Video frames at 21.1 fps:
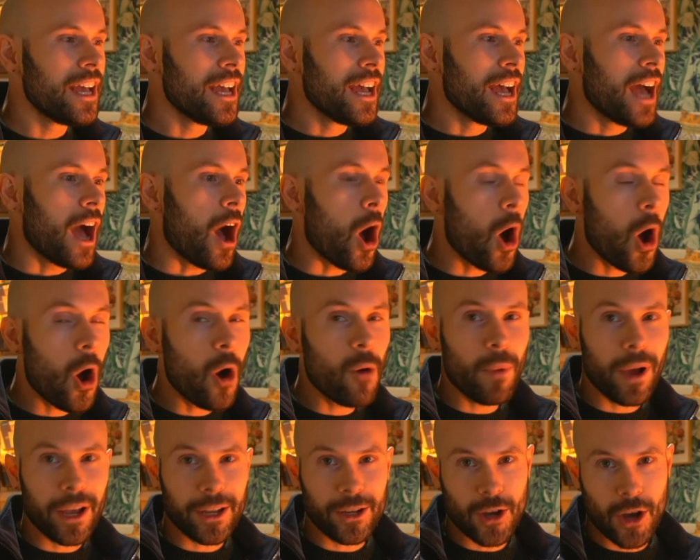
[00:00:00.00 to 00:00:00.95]
Oh
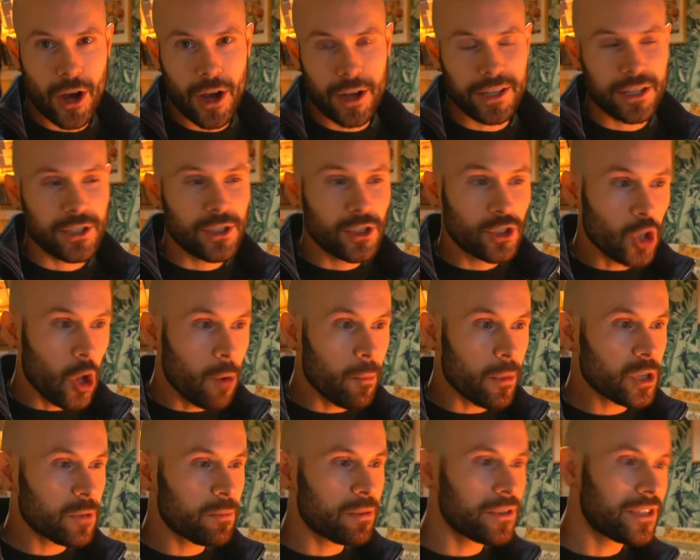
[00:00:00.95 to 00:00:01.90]
my God, so
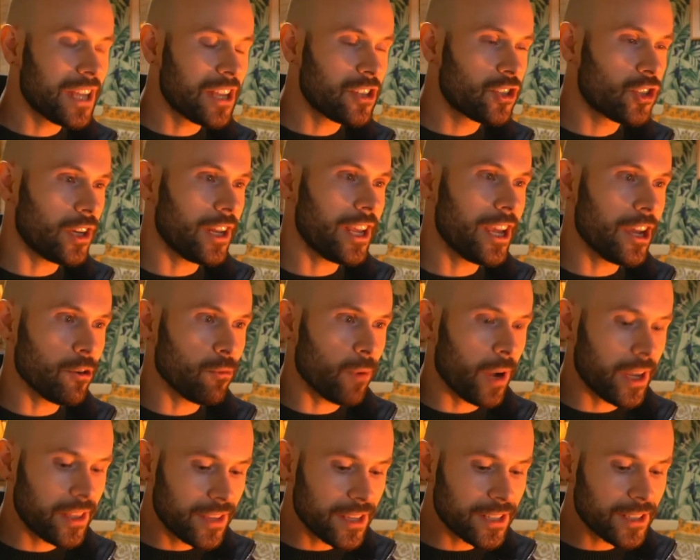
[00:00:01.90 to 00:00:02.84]
much potential here,
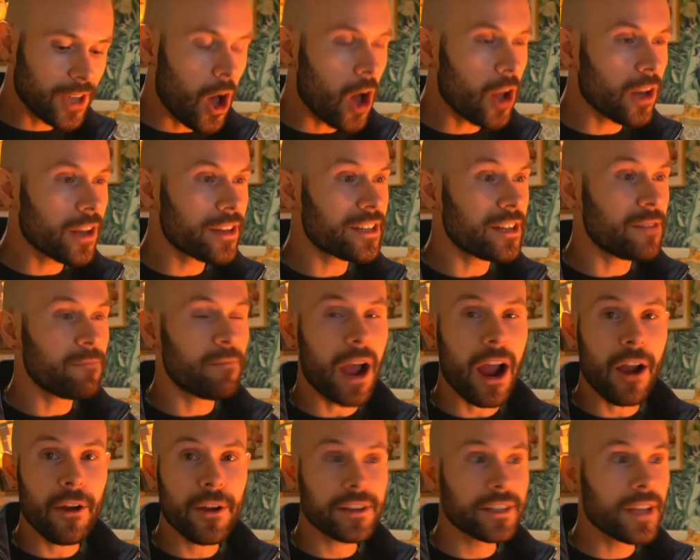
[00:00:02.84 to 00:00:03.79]
right? This Holland and
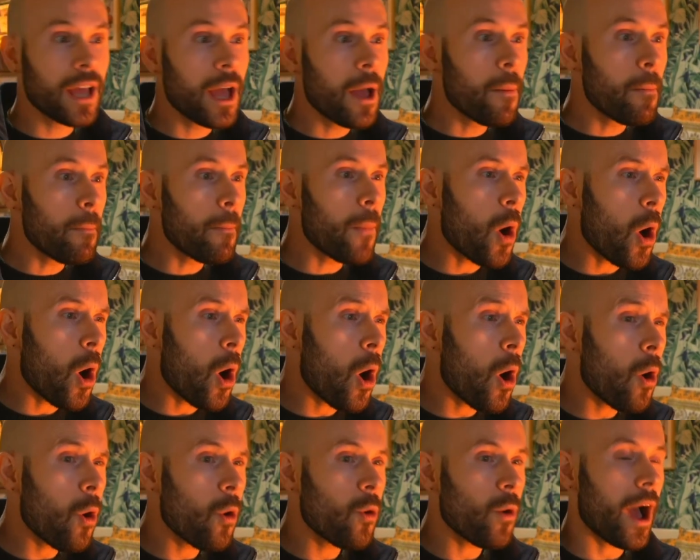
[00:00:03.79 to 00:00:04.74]
Barrett,
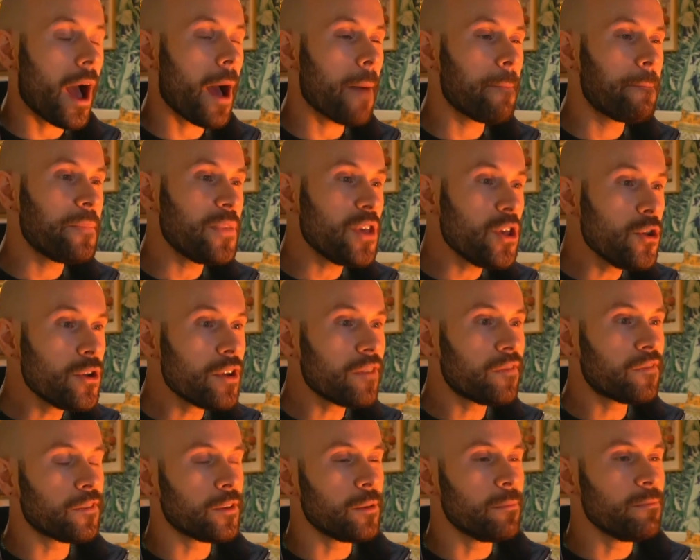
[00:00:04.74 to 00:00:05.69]
oh, a
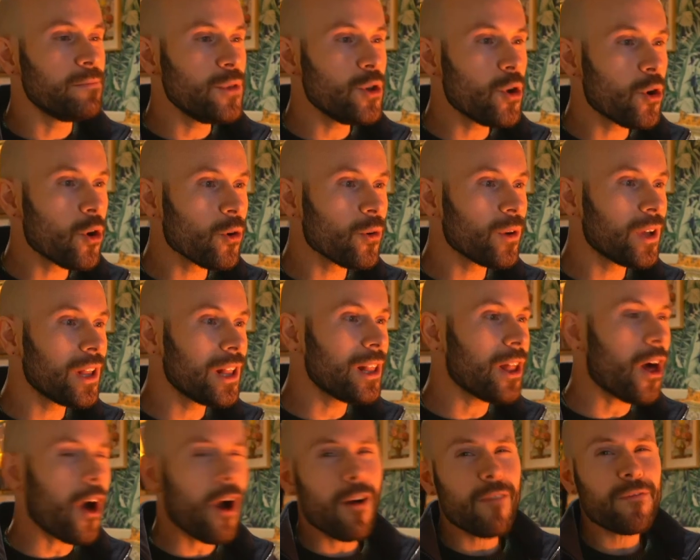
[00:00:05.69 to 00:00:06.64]
beautiful
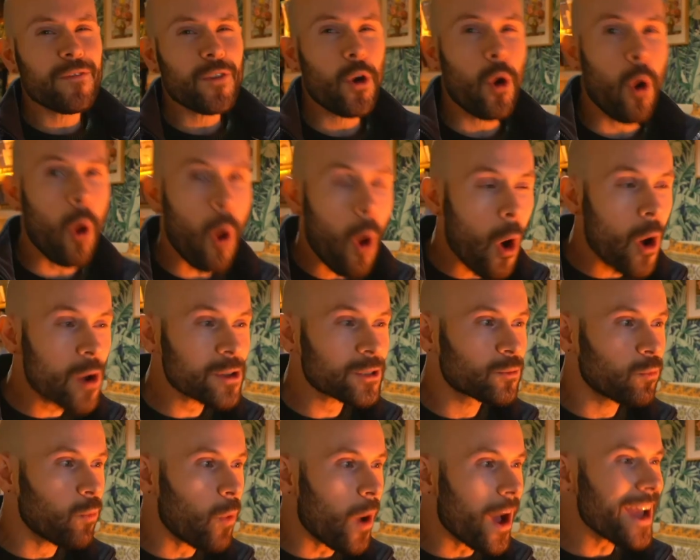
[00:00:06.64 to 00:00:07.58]
mural. Of
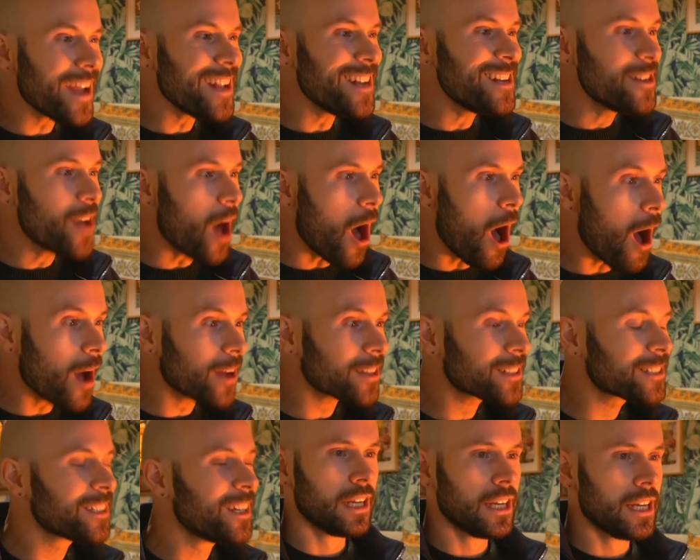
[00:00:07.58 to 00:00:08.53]
course, why
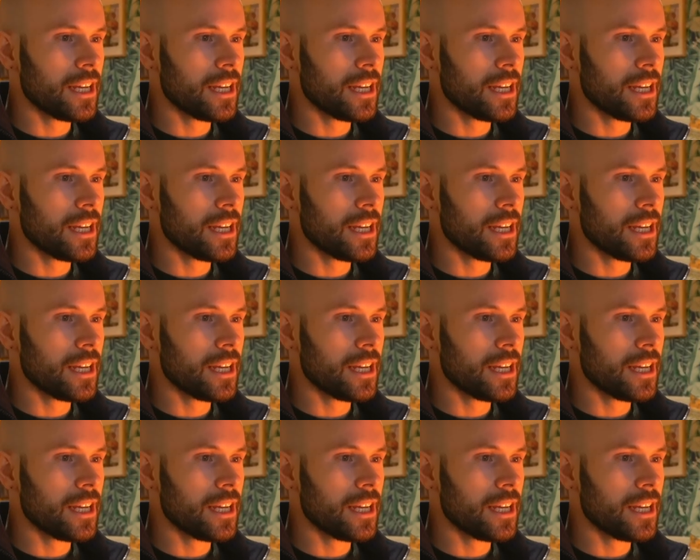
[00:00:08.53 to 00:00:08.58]
not?